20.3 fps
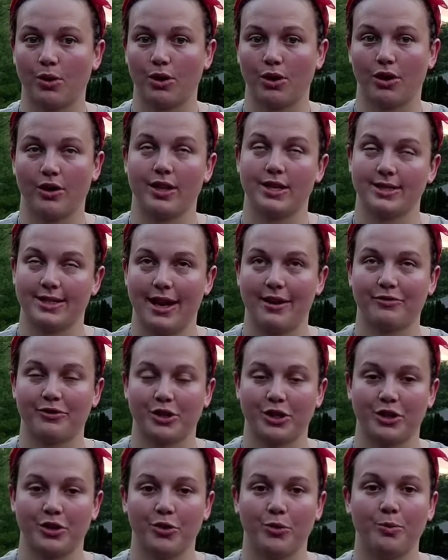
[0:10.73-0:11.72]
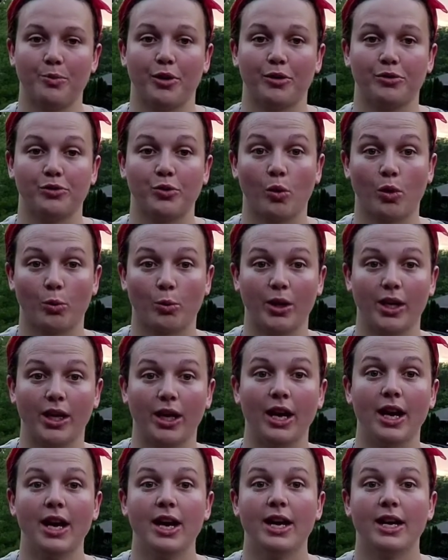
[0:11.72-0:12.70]
or this afternoon, before
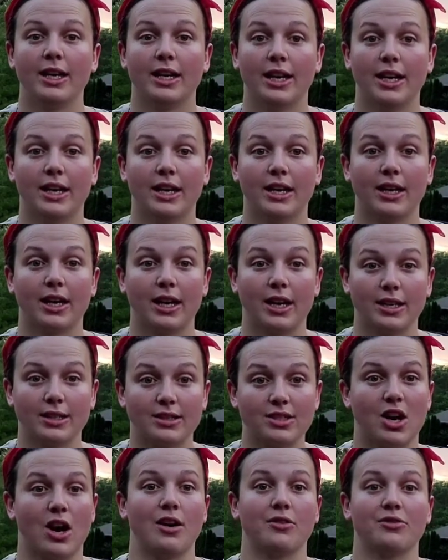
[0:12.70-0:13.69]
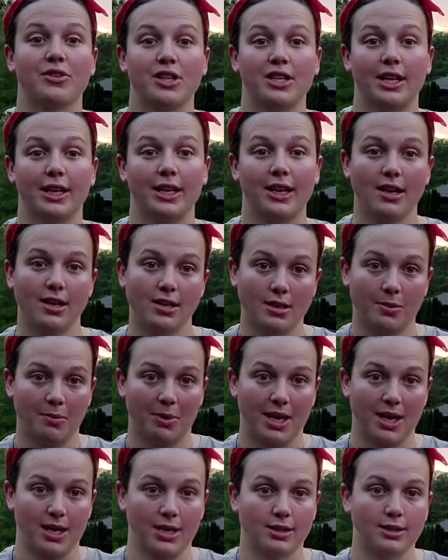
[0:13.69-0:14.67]
we get kicked off into
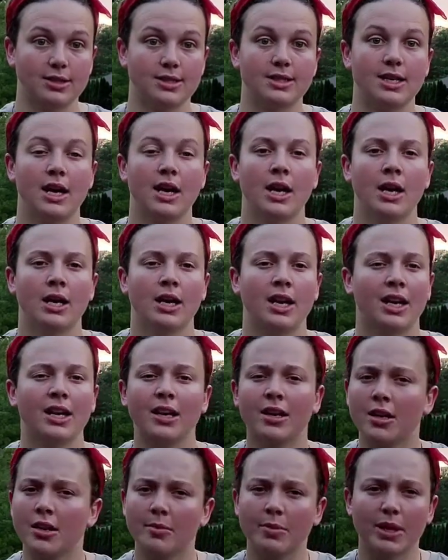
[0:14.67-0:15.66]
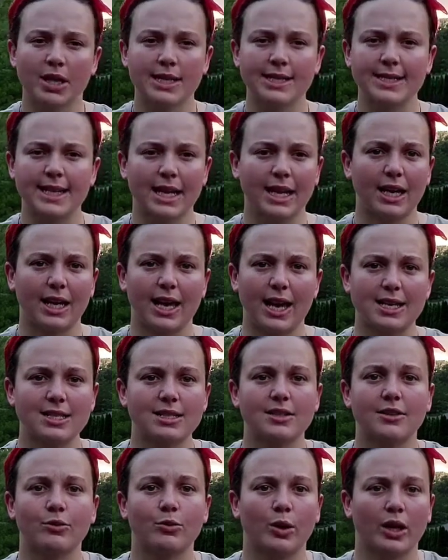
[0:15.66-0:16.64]
Kingdom Kids. Can anybody take a
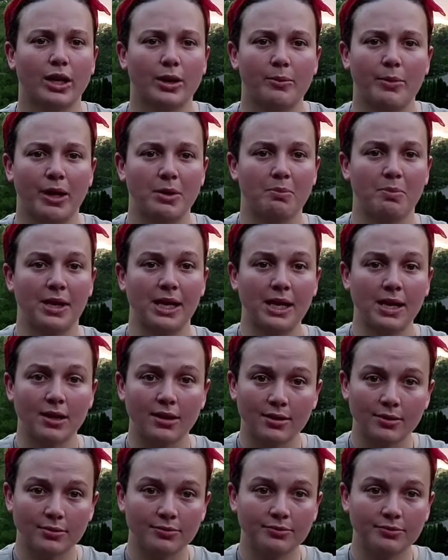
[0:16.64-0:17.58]
guess of what it might be?